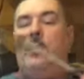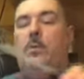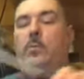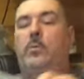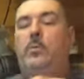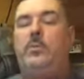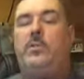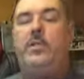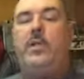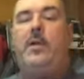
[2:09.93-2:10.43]

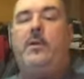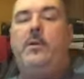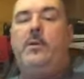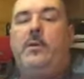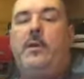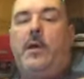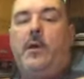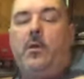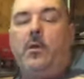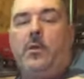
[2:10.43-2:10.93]
We'll show
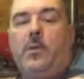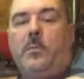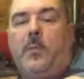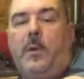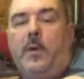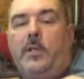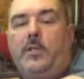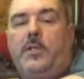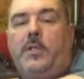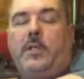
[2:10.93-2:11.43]
you that on the
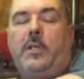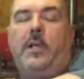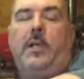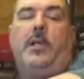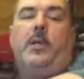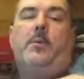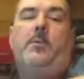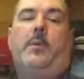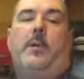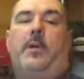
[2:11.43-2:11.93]
bicycle
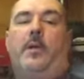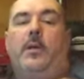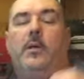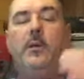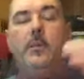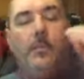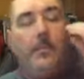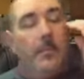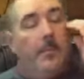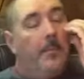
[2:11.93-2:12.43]
in a minute.
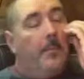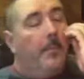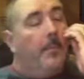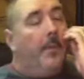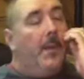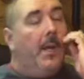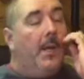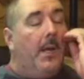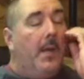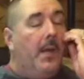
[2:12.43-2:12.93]

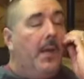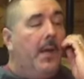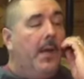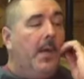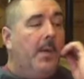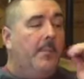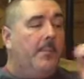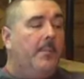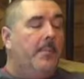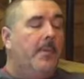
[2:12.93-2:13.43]
But
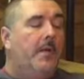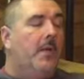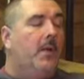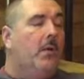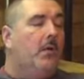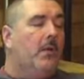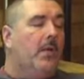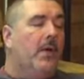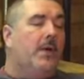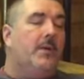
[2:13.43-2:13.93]

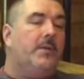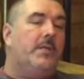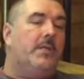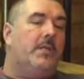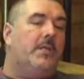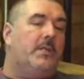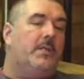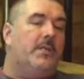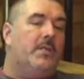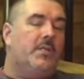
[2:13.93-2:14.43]
although it
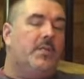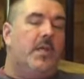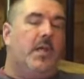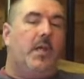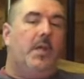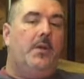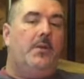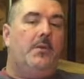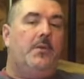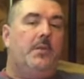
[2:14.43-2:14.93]
doesn't
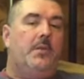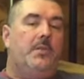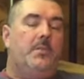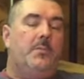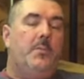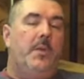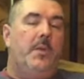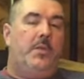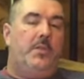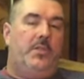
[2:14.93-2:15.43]
sound
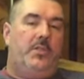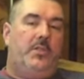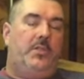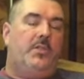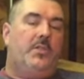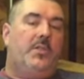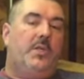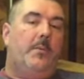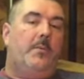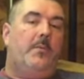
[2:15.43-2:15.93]
as much
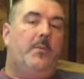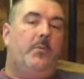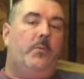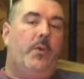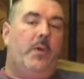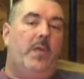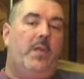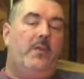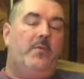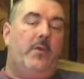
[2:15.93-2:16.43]
as some of the
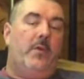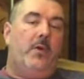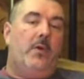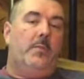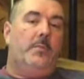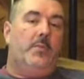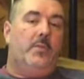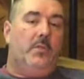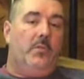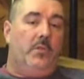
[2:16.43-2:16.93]

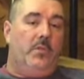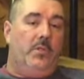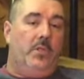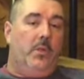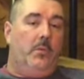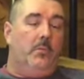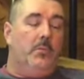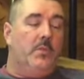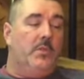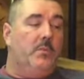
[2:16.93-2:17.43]
Reverbs or the
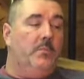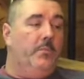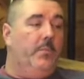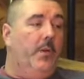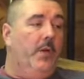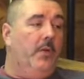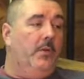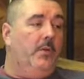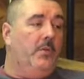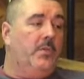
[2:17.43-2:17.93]
Thompson
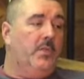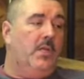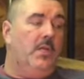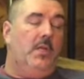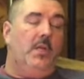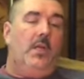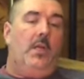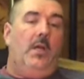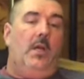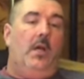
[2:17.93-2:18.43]
posts,
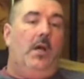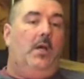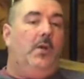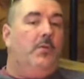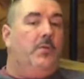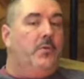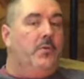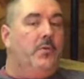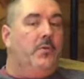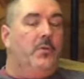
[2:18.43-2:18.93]

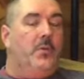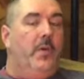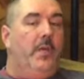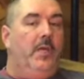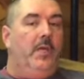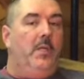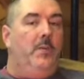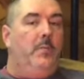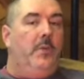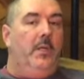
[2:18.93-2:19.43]

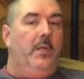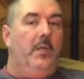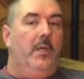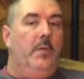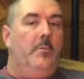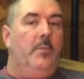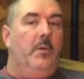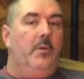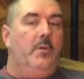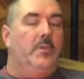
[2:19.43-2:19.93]
120mm
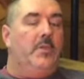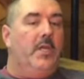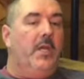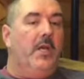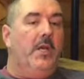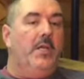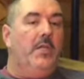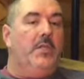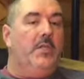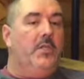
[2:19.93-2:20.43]
in most
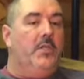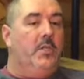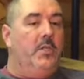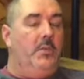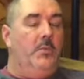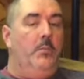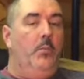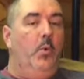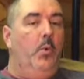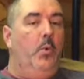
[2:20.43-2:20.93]
cases
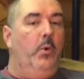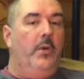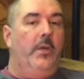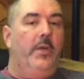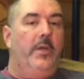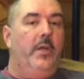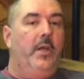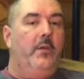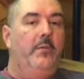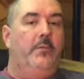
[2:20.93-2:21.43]
is more than
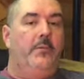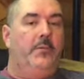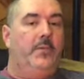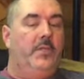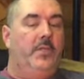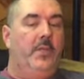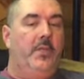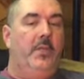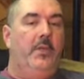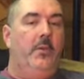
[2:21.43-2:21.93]
enough
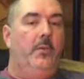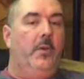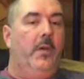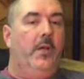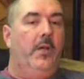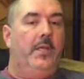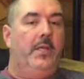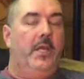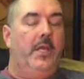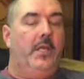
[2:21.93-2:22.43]

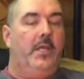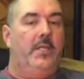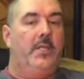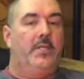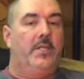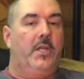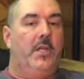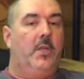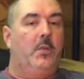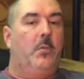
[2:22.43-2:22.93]
to get your
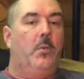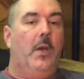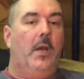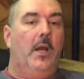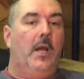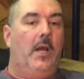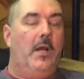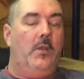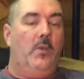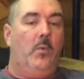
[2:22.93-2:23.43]
seat
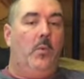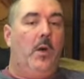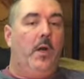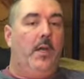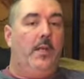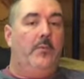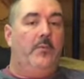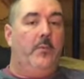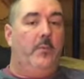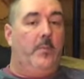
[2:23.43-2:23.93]
well out of the
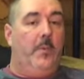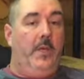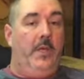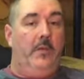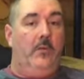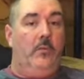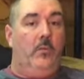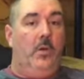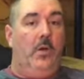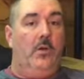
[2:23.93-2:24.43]
way for
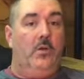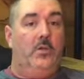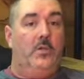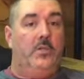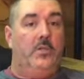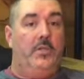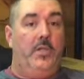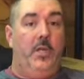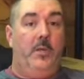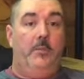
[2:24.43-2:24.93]
big
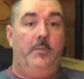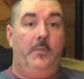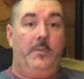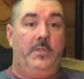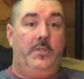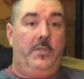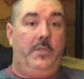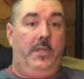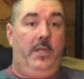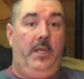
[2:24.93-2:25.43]
rocks,
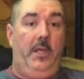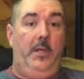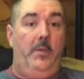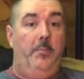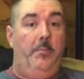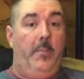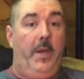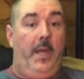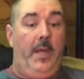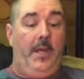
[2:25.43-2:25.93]
jumps
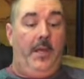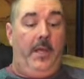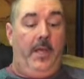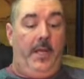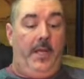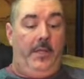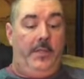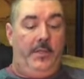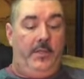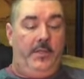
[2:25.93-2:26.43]
and bad
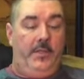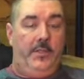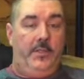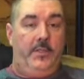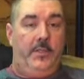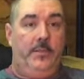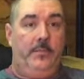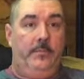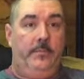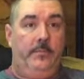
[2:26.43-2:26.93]

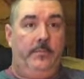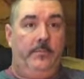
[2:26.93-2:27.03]
landings.